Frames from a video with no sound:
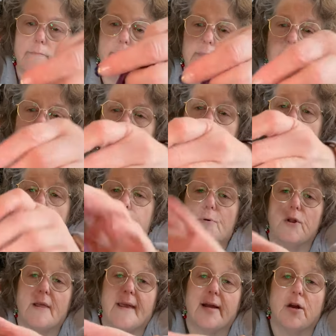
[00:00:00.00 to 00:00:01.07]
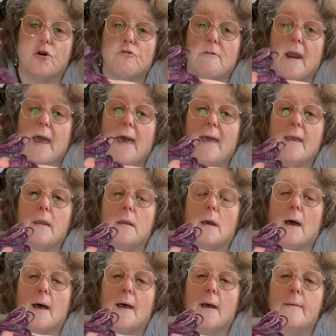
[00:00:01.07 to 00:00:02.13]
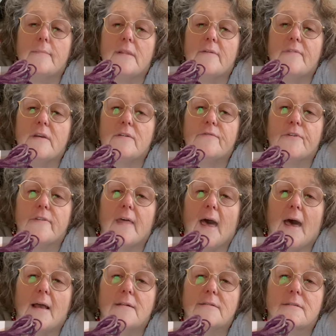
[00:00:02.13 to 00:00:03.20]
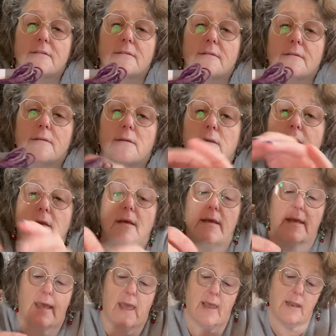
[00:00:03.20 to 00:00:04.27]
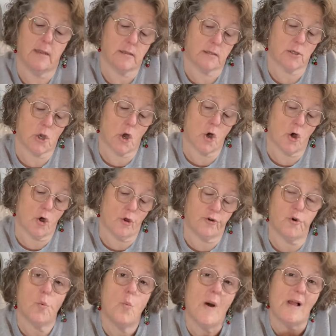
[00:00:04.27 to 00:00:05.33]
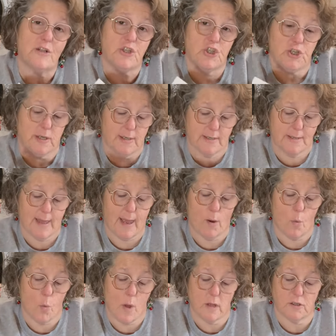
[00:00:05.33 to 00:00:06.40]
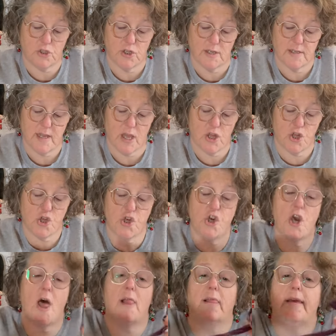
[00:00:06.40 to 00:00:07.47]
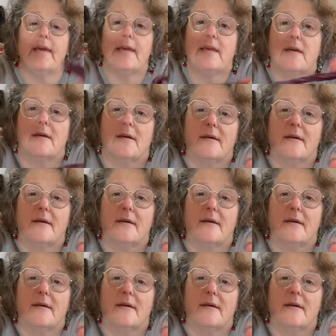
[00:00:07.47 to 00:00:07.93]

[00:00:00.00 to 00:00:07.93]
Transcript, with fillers: It's purple and gray. I'm living for that. And it's called Welch's, like Welch's Jelly.